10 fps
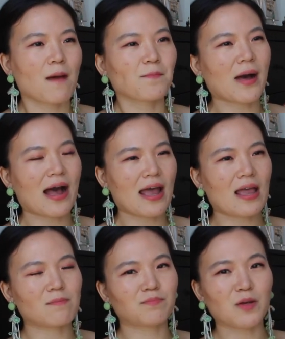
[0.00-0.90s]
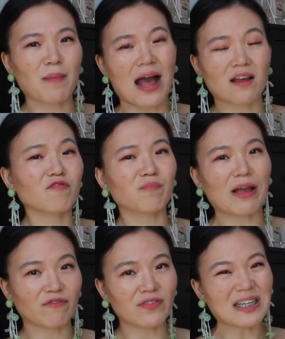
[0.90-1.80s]
the back of
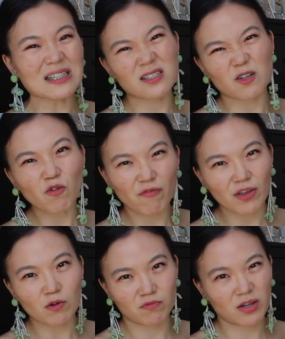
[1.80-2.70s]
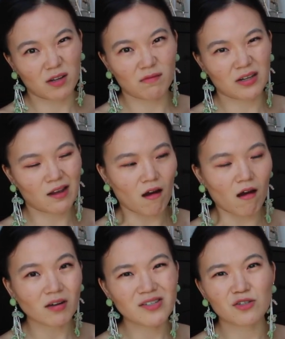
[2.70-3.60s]
my feet still feel really, really
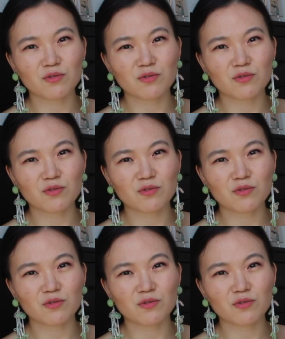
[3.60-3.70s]
hot.